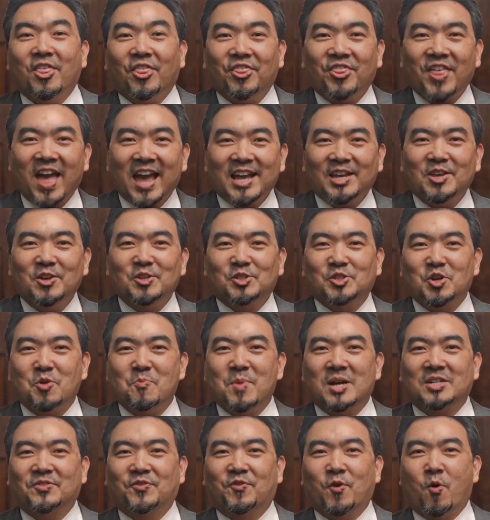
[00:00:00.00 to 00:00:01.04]
Thank you so
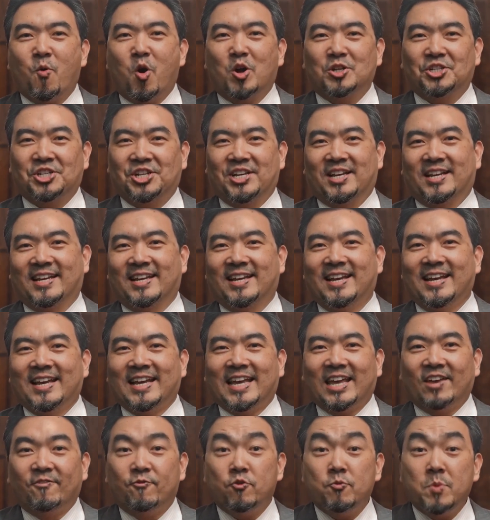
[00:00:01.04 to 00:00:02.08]
much for watching.
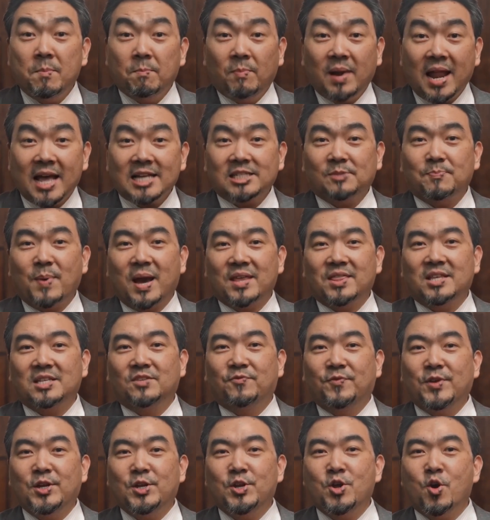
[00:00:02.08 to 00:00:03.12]
If you've been blessed by this
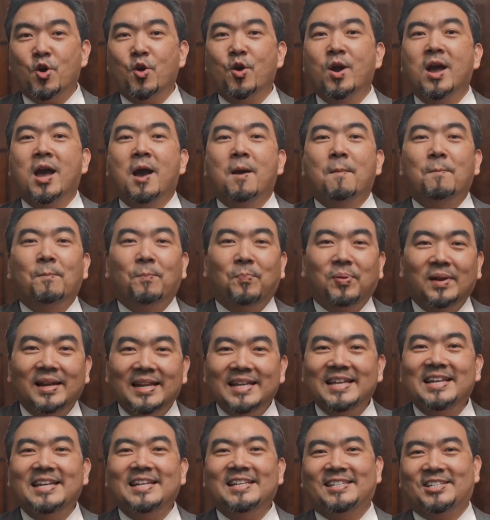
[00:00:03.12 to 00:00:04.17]
video,
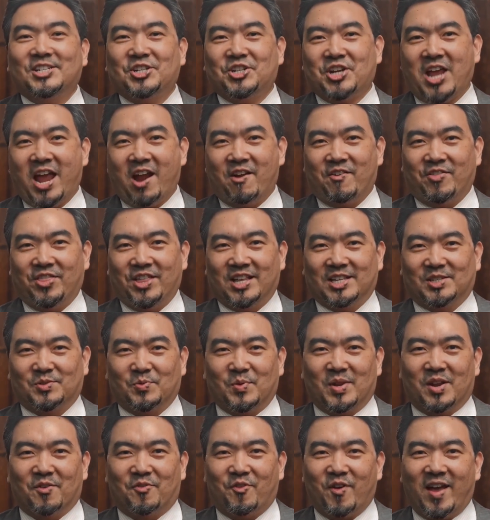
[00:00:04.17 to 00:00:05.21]
please share this
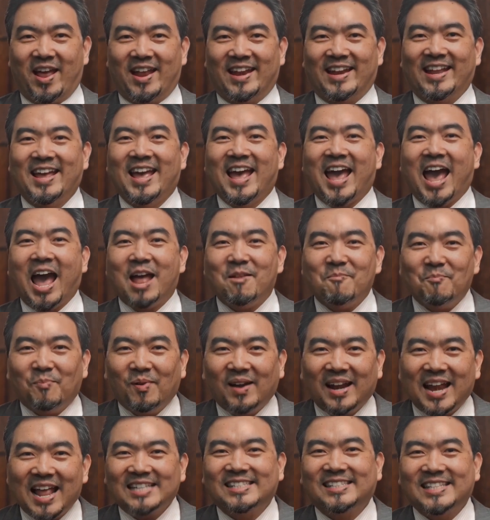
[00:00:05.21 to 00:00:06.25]
with a friend and
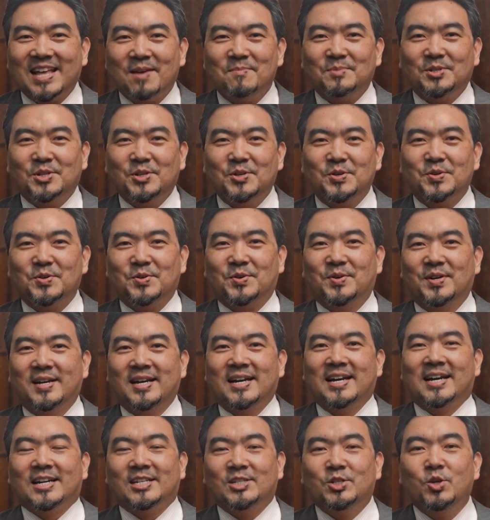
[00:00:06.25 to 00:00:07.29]
bless them too.
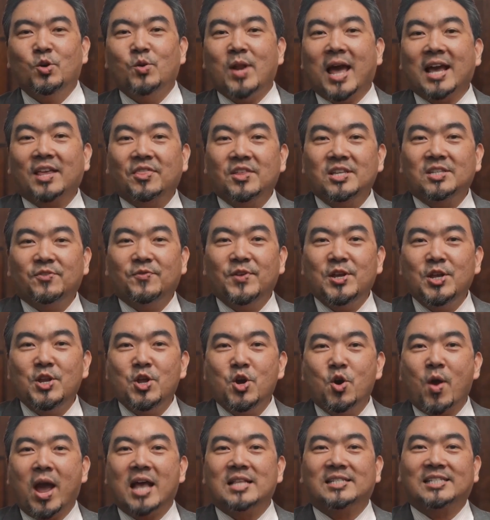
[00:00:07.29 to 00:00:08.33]
Do like this
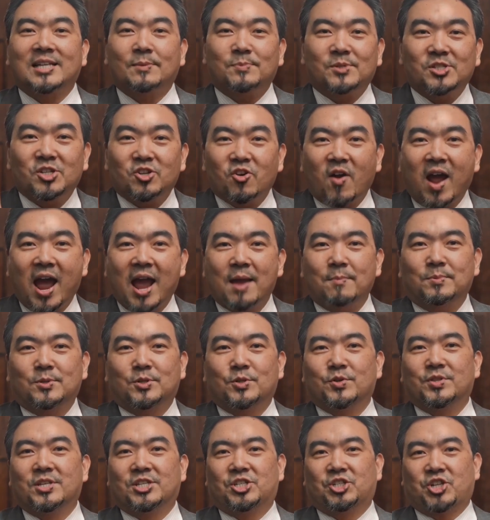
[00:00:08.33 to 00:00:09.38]
video and subscribe
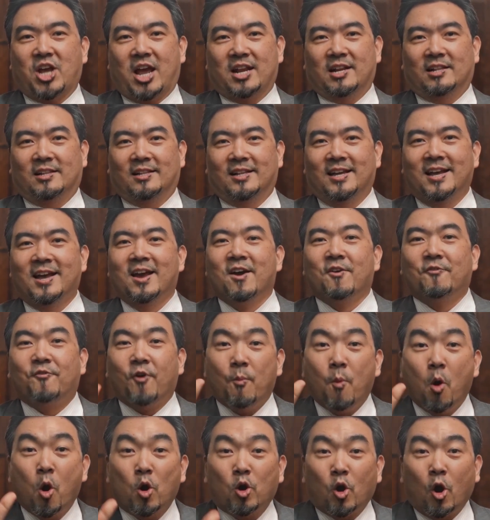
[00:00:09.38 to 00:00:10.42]
to this channel
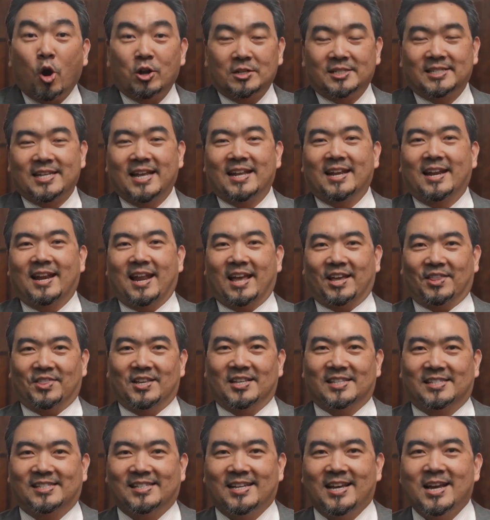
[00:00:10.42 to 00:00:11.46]
for more content like
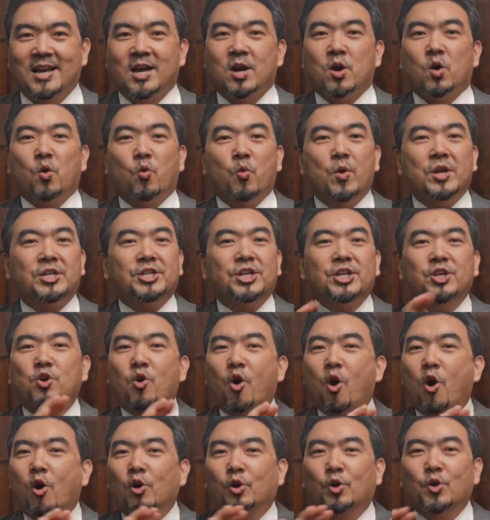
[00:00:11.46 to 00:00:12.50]
this. Wishing
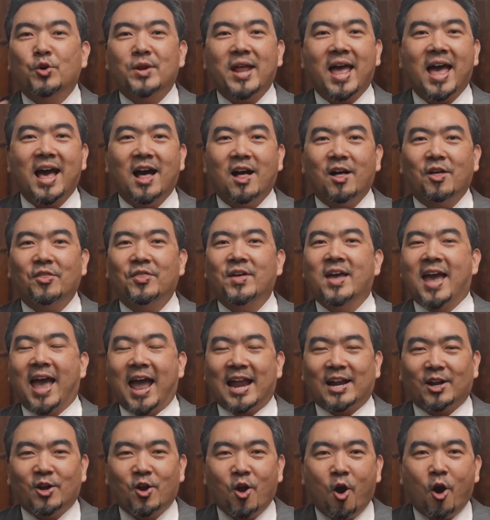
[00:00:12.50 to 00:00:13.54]
you all good health
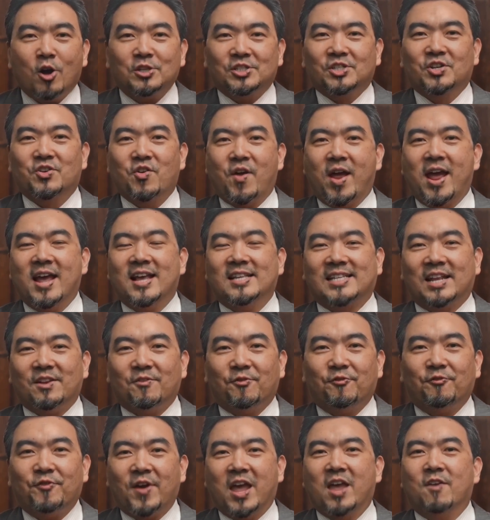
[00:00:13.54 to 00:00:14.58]
and God's grace
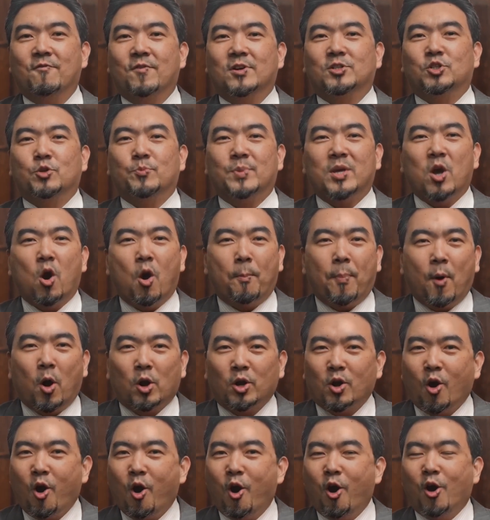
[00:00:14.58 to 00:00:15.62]
and favor to be
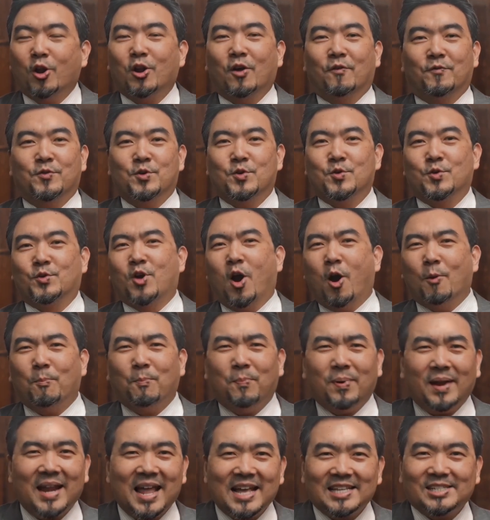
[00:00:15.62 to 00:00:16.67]
upon all of you.
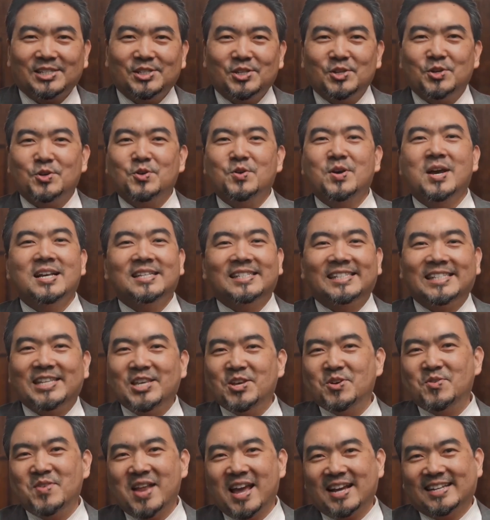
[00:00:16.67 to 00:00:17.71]
God bless you.
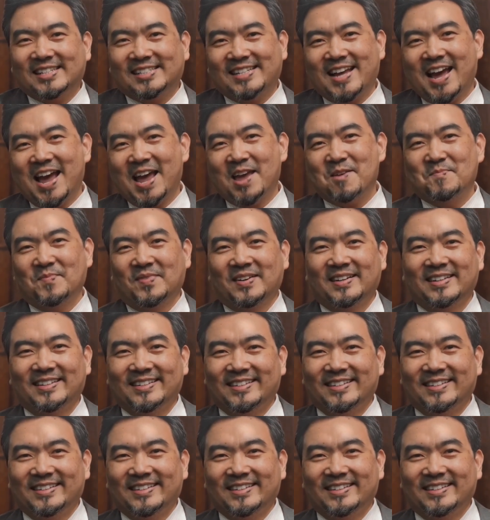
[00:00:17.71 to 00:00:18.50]
See you next time.